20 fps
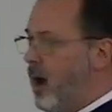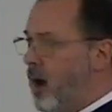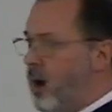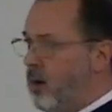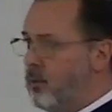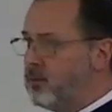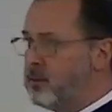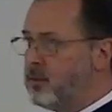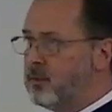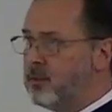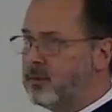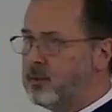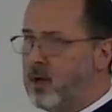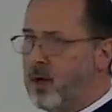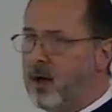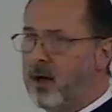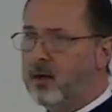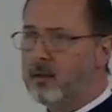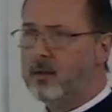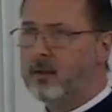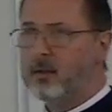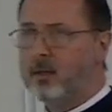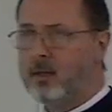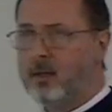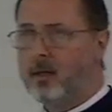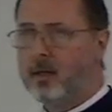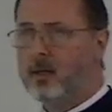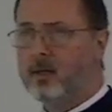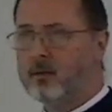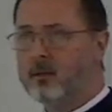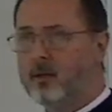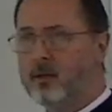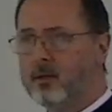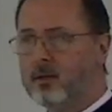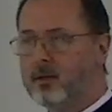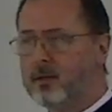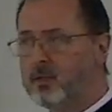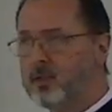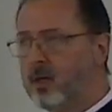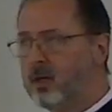outdone in
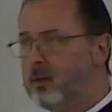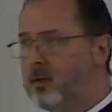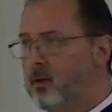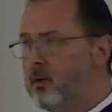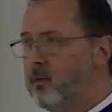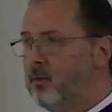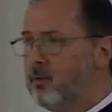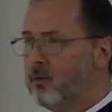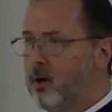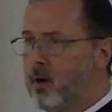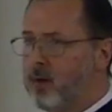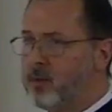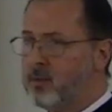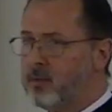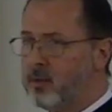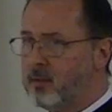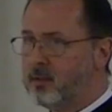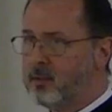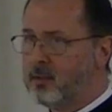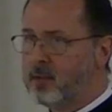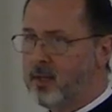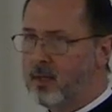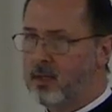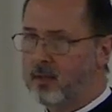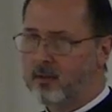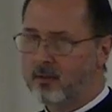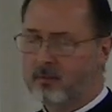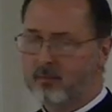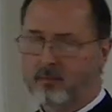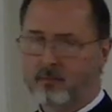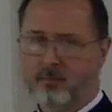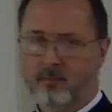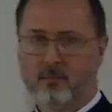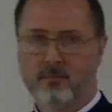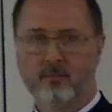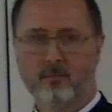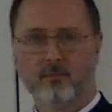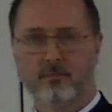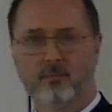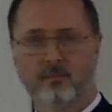generosity.
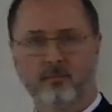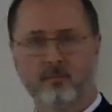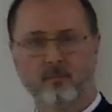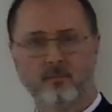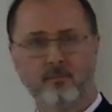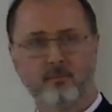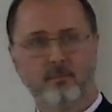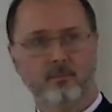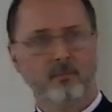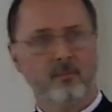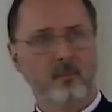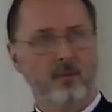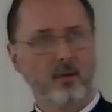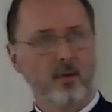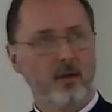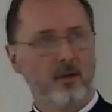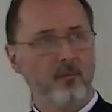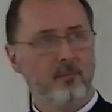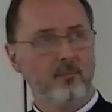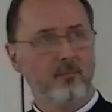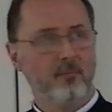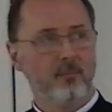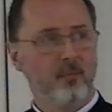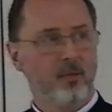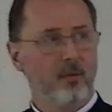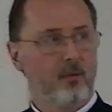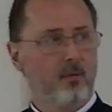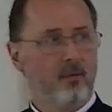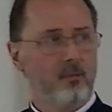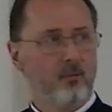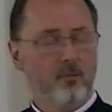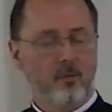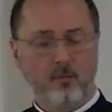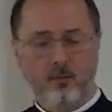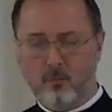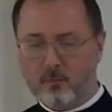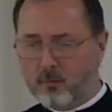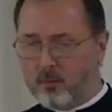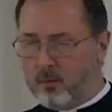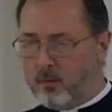Okay?
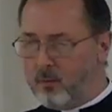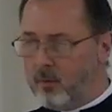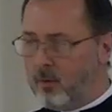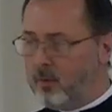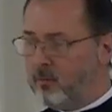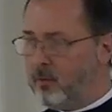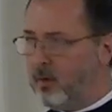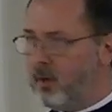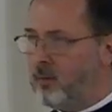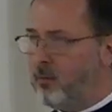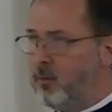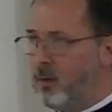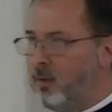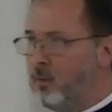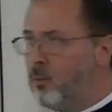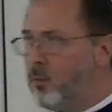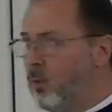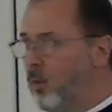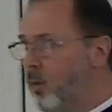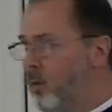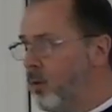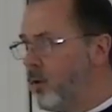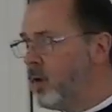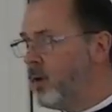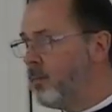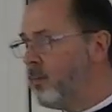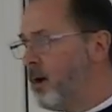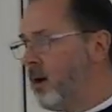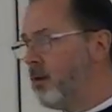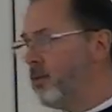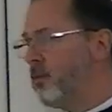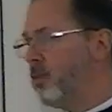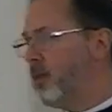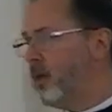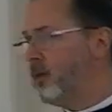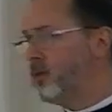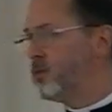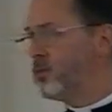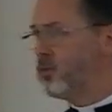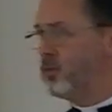When we, we worry about things